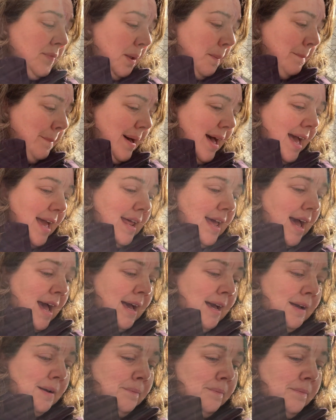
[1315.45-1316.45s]
But
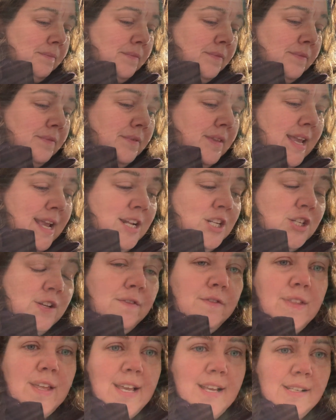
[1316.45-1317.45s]
each
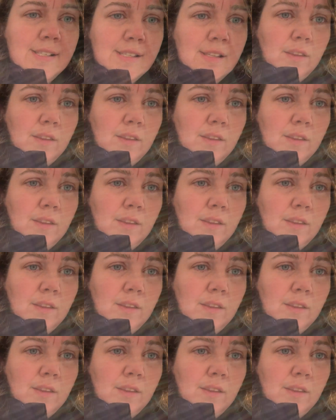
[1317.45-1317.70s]
of these